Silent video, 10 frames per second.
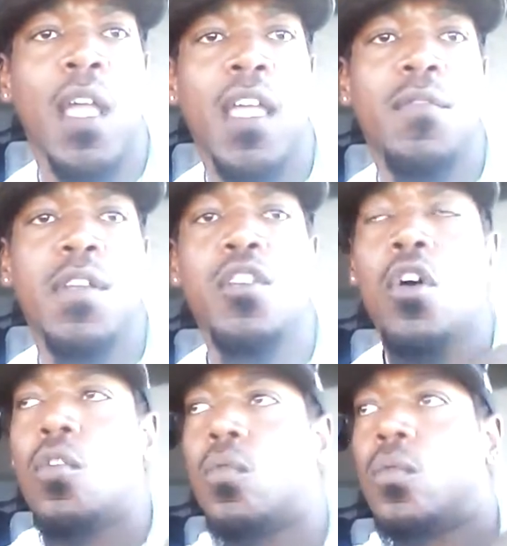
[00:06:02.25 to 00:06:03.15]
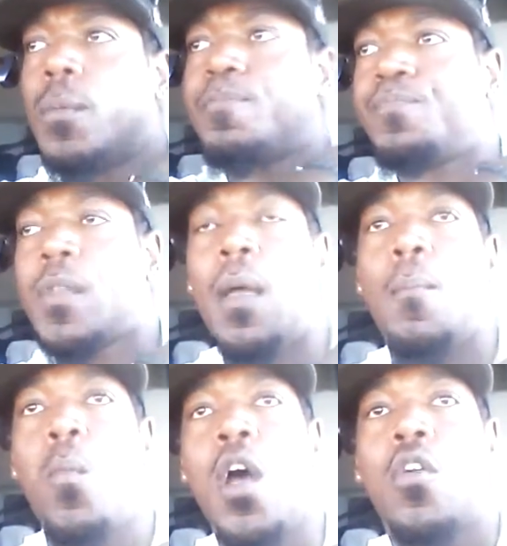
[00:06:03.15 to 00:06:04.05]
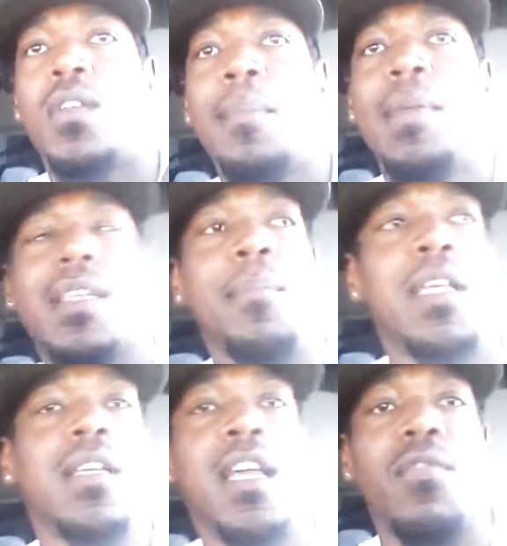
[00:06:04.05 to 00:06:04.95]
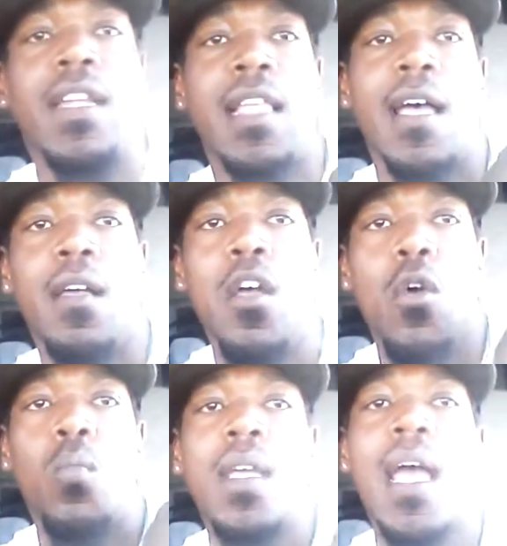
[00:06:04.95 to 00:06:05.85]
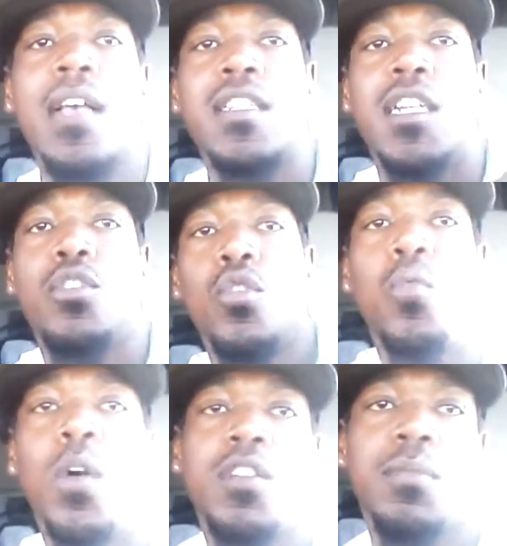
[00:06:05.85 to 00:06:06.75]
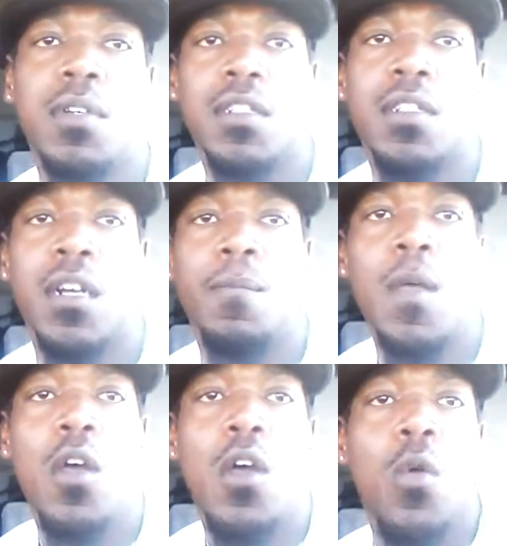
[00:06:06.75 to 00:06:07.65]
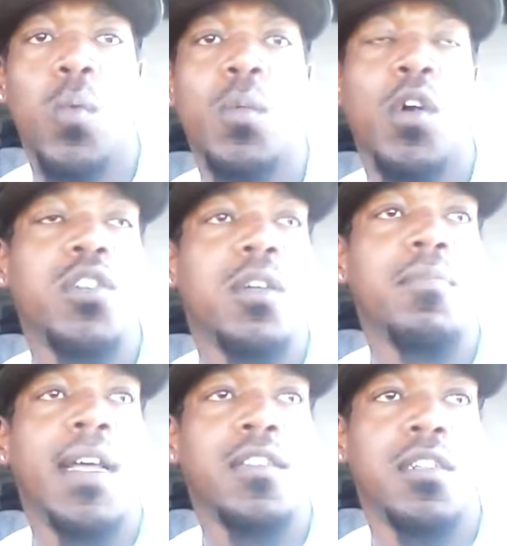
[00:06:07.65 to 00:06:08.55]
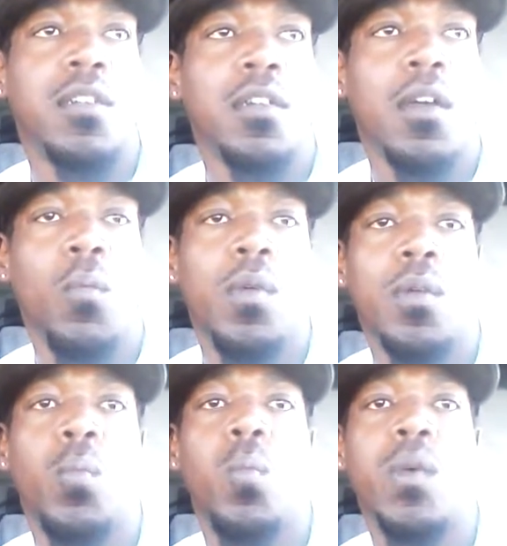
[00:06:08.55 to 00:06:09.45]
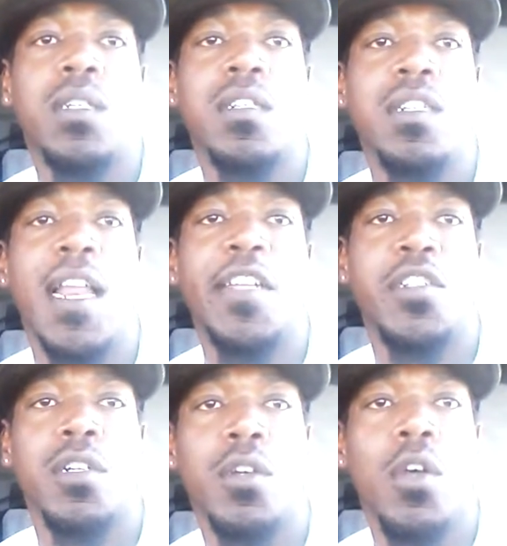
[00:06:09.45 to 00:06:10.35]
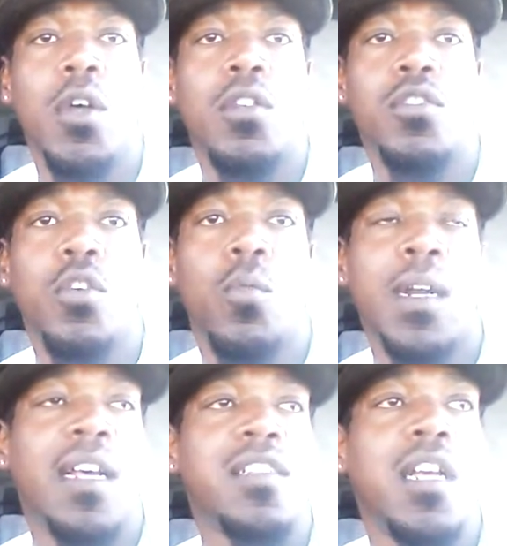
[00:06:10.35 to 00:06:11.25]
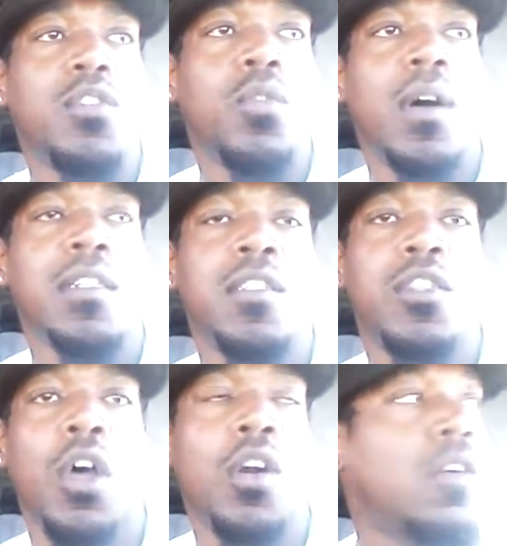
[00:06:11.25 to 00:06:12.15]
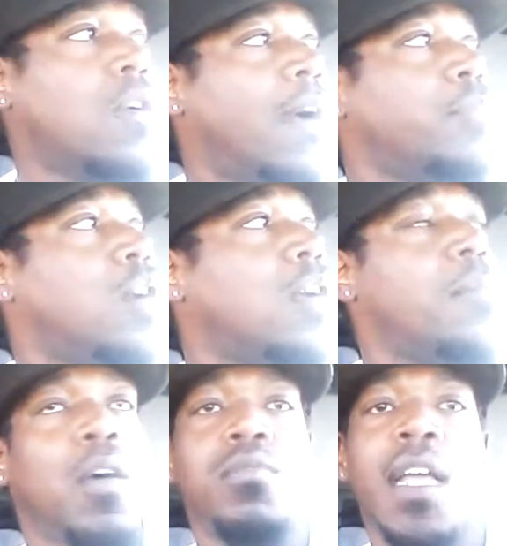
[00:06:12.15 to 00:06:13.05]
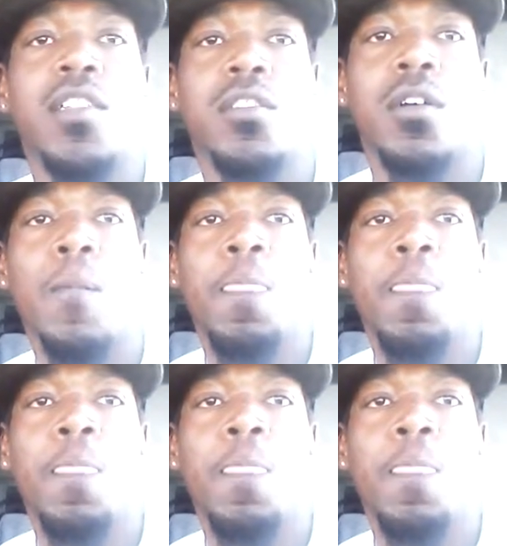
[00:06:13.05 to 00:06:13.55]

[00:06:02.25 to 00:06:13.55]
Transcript: even though, well, let me correct that. We actually do worship the sun. We worship Netta, which is nature. So when I say dua and turtle, I'm talking about nature.